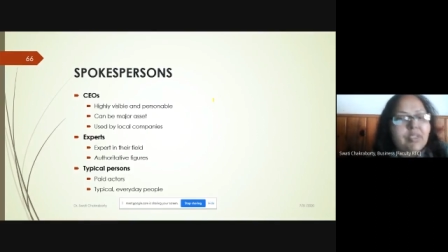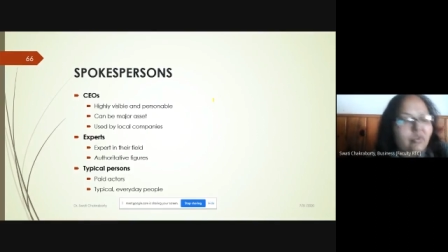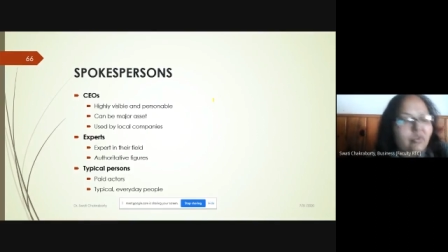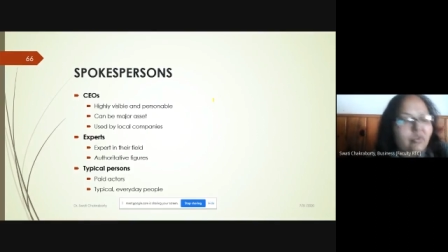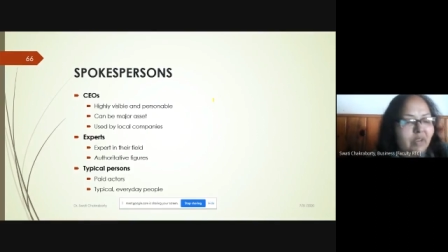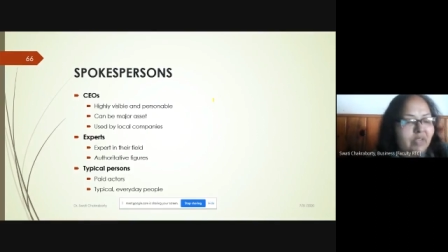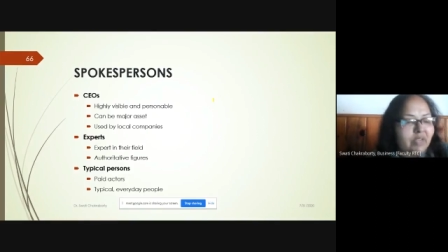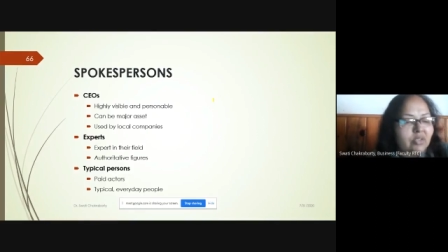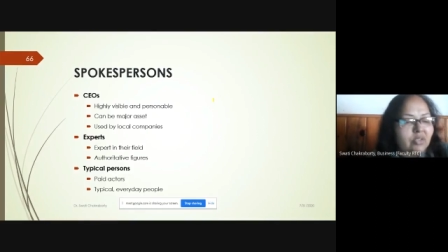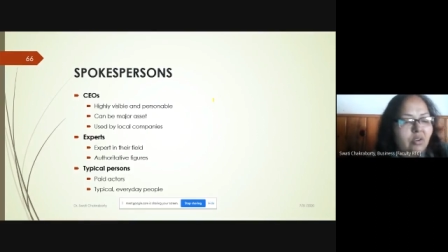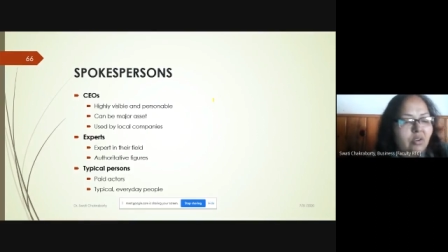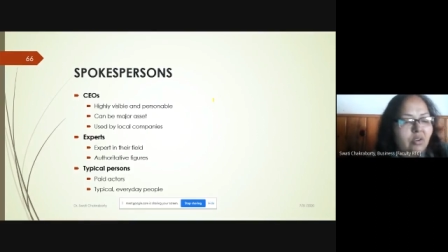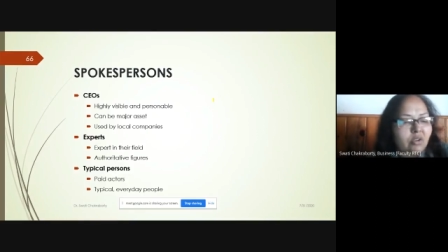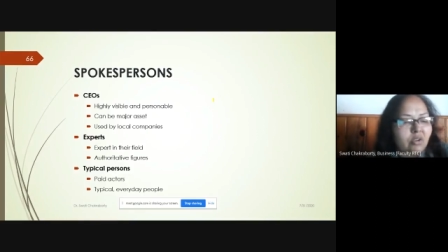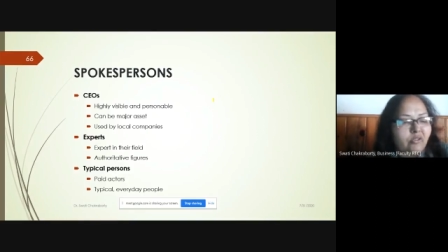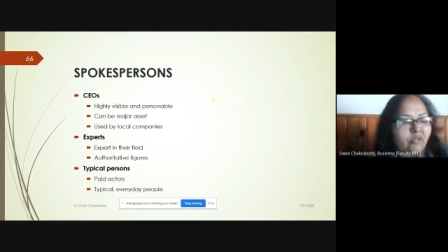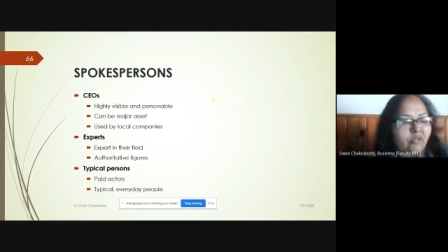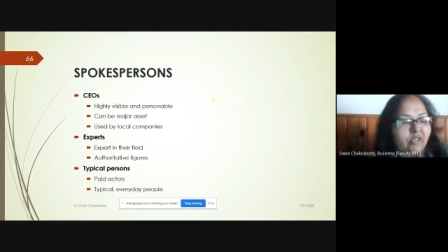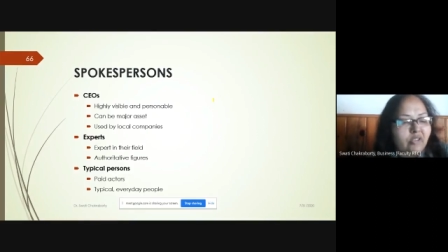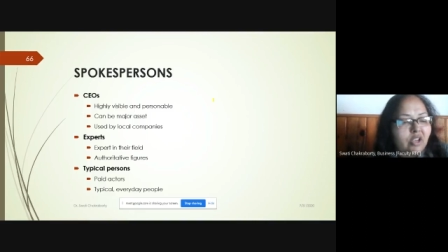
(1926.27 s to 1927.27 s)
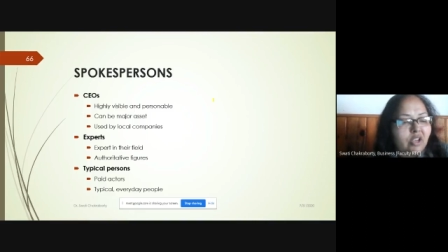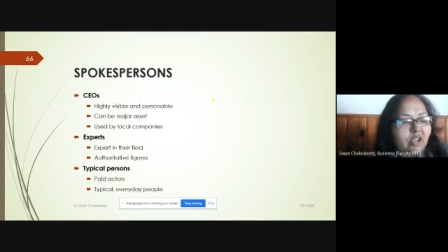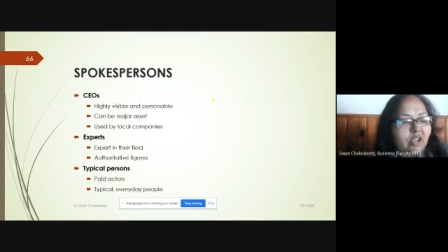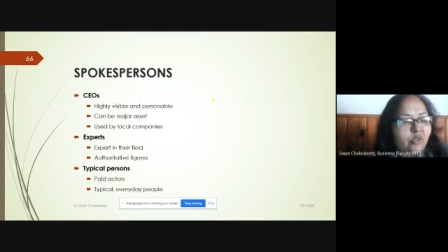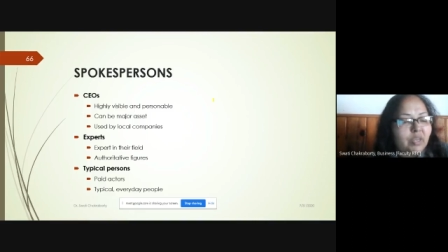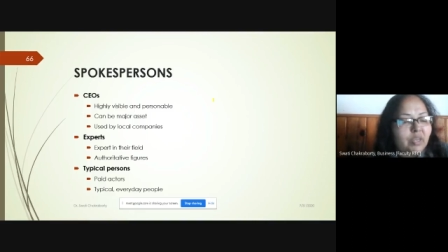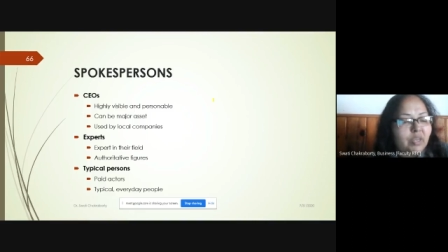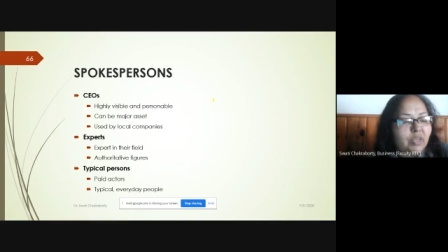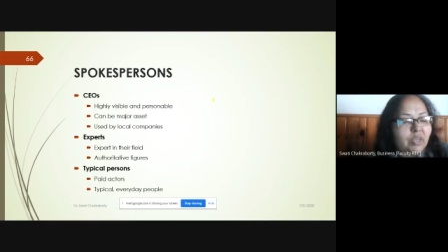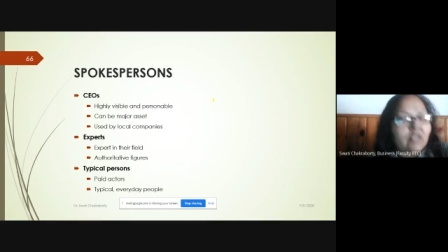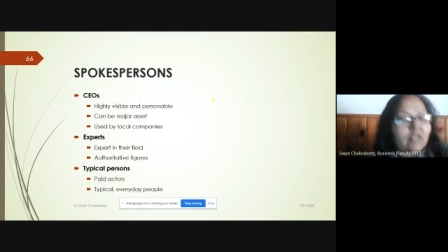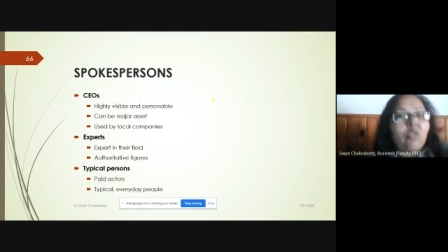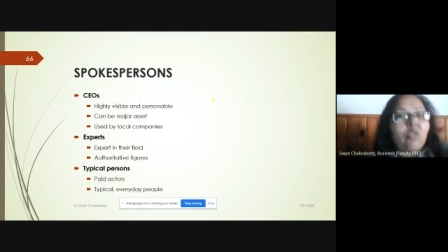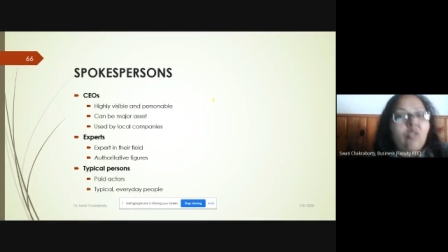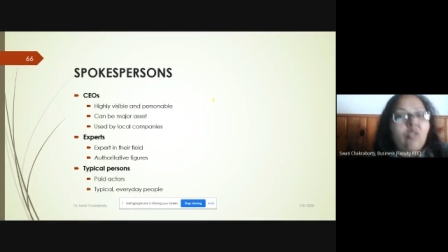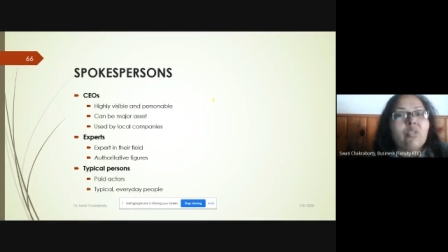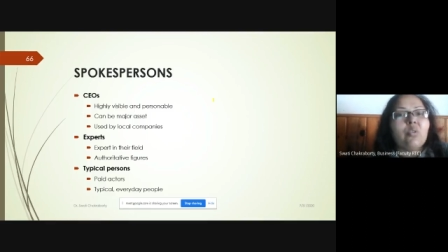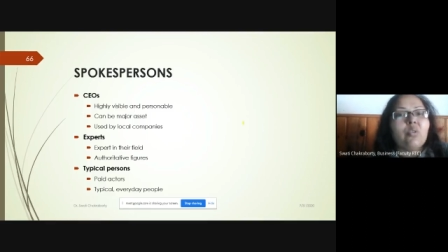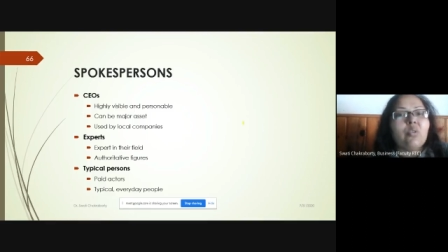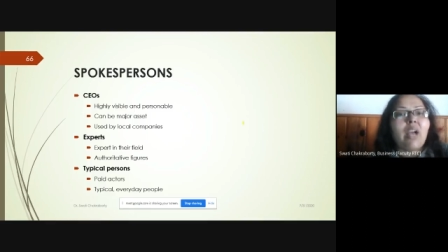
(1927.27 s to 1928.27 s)
talk of we can also
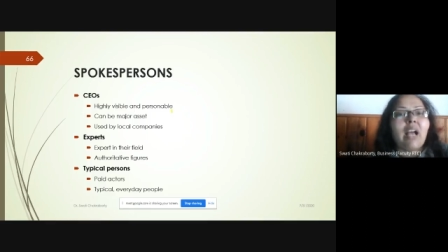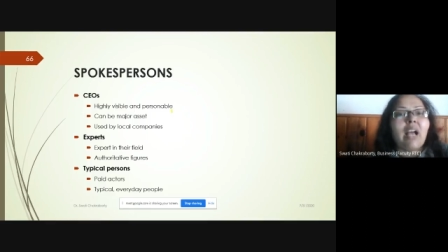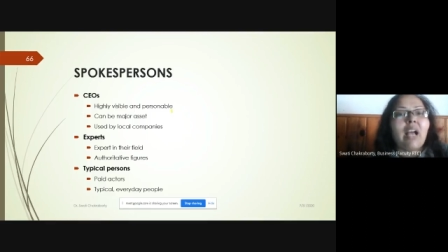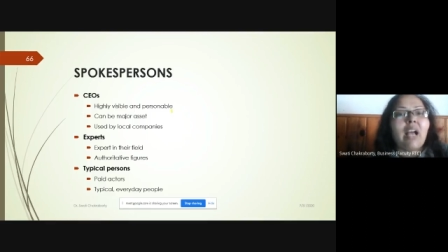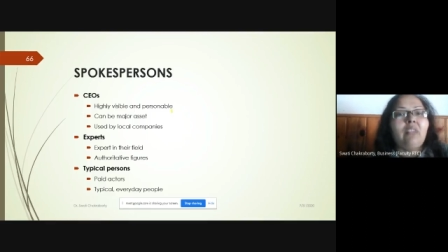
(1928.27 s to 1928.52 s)
have